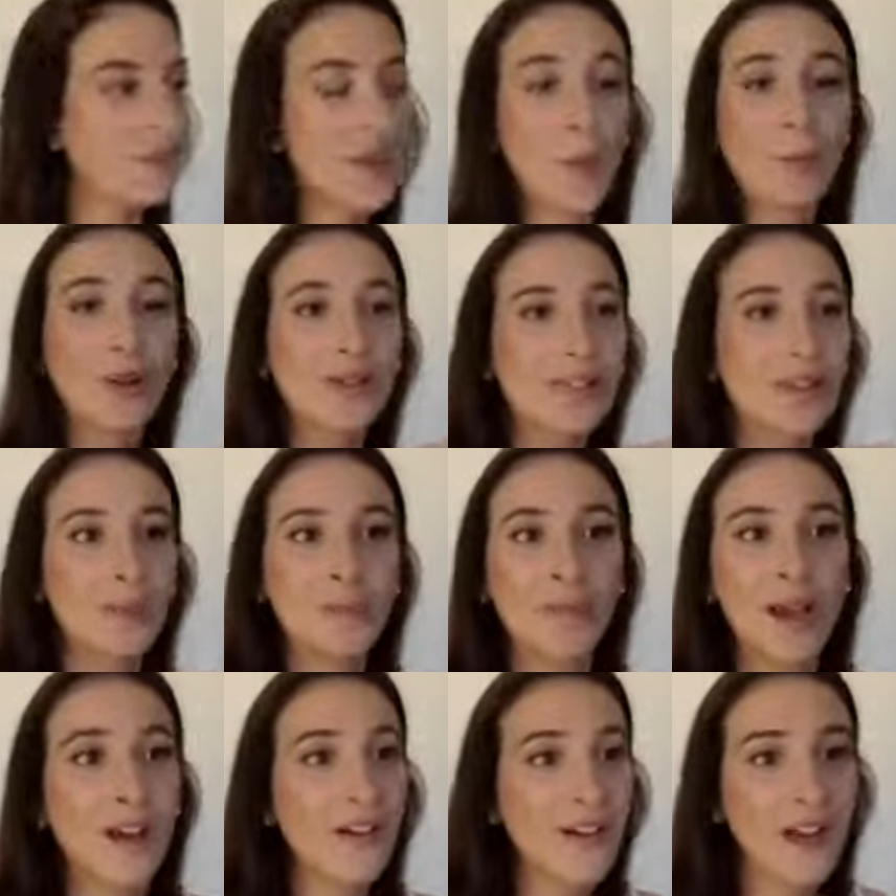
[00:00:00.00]
put some
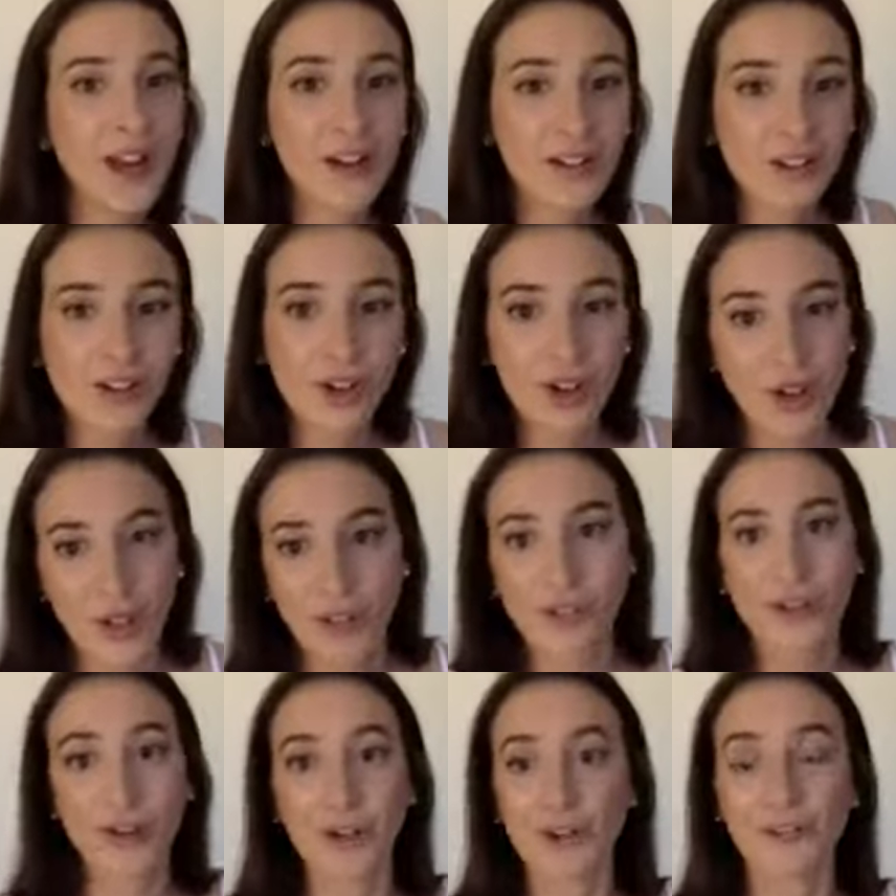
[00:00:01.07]
marinara sauce or
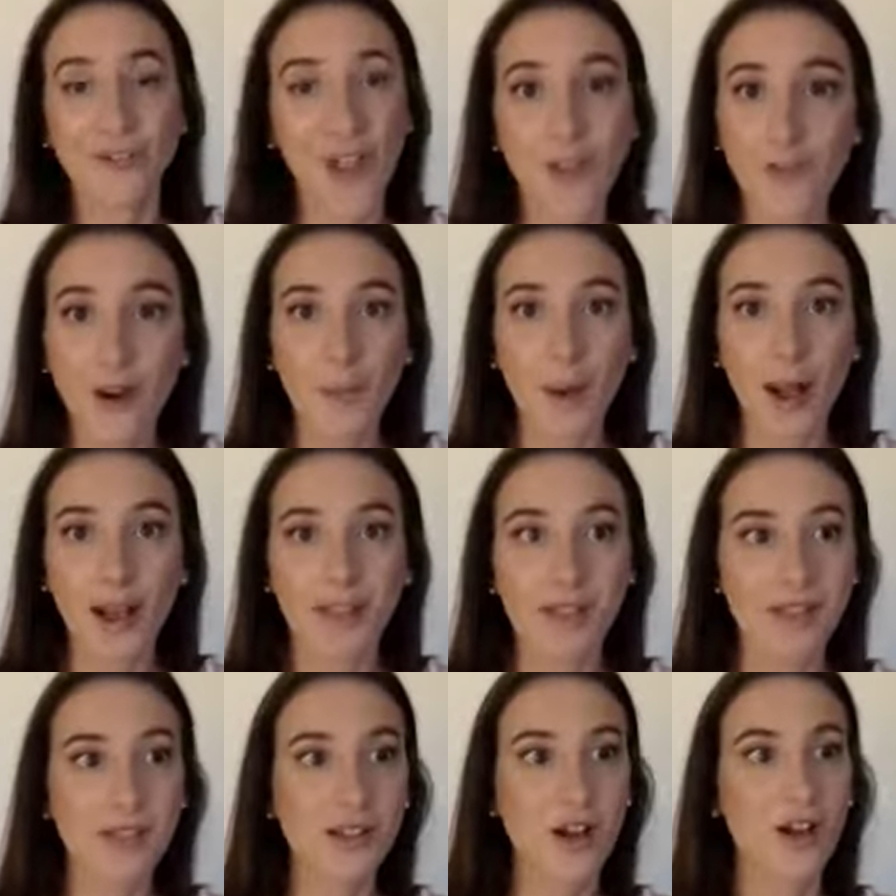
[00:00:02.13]
your favorite pasta
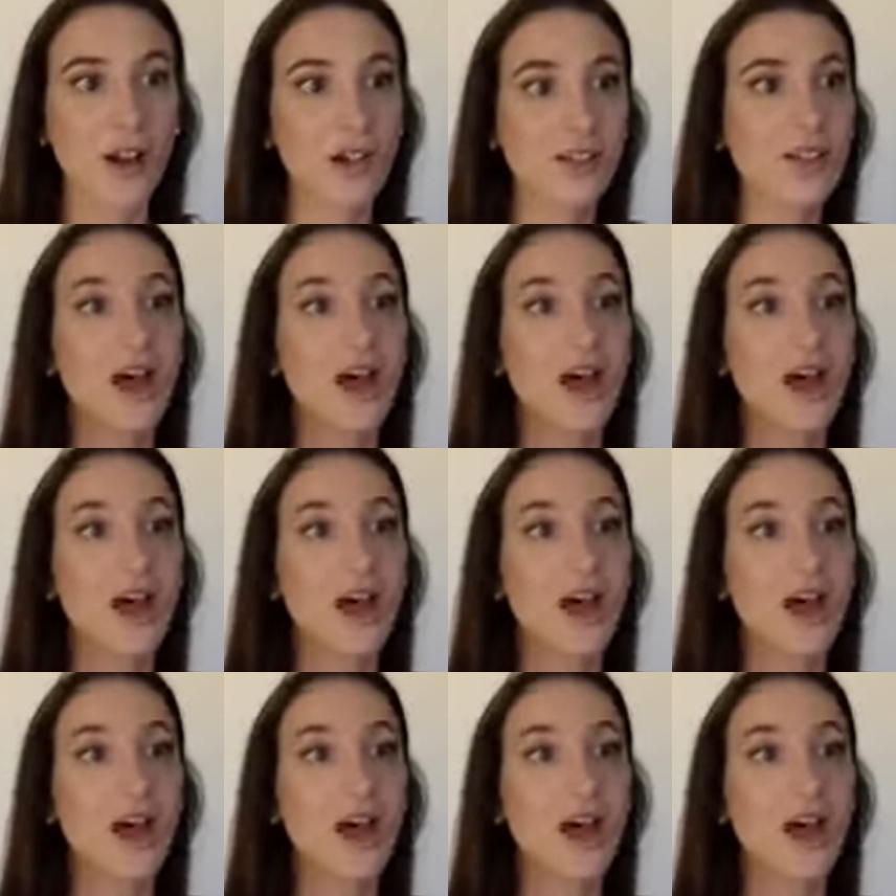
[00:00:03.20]
sauce,